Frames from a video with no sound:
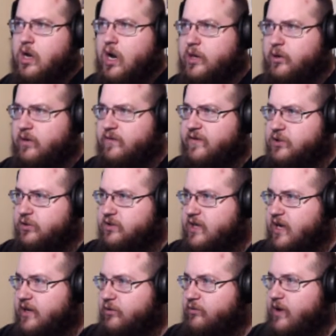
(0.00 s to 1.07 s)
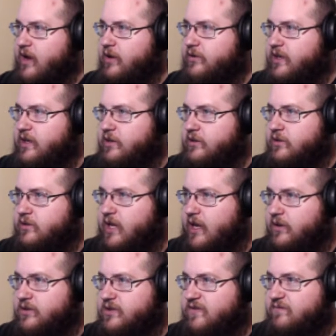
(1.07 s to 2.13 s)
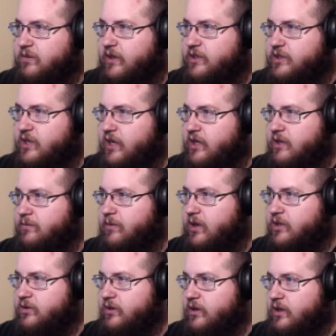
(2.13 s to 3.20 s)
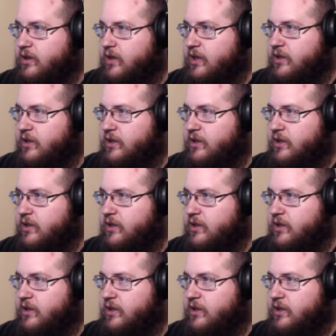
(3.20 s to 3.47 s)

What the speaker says: Other officials gather round to hear your tales of bloodshed and debauchery,